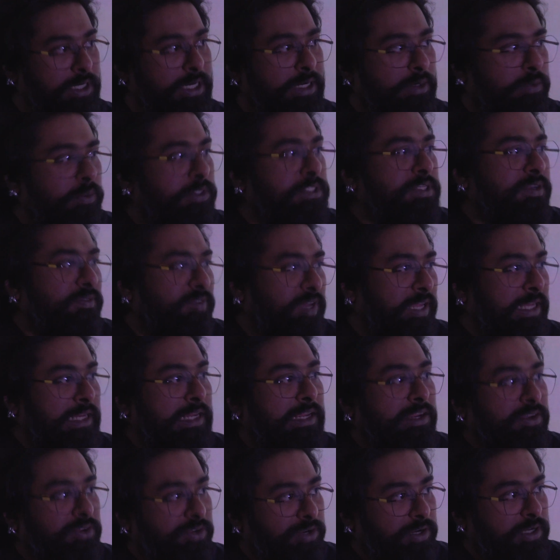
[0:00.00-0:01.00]
It was a
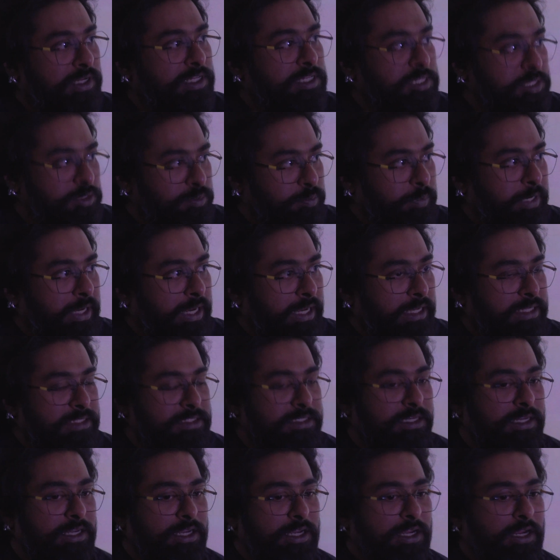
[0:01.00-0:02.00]
very real space
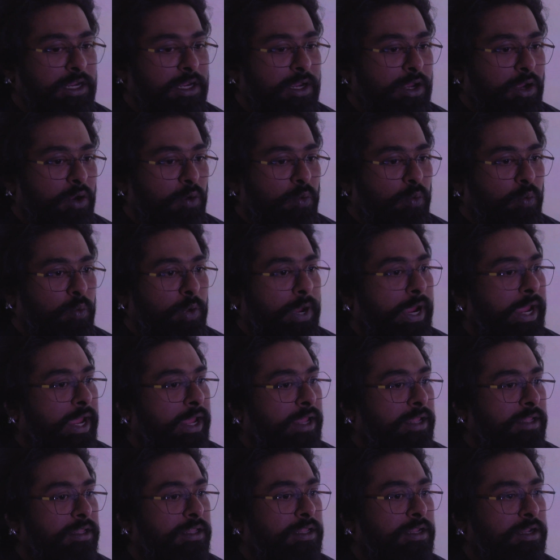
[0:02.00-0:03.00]

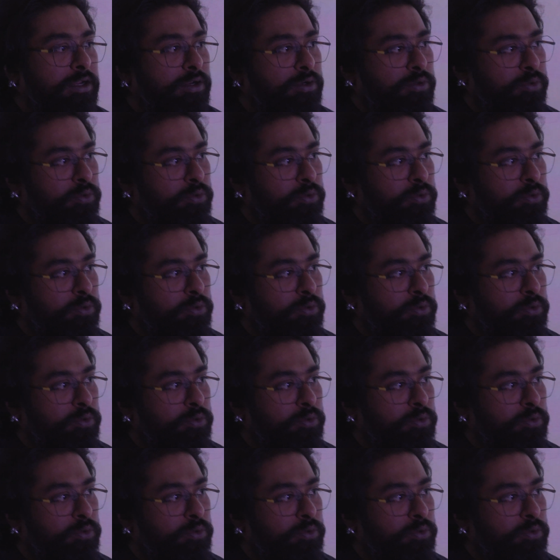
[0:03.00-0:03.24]
where the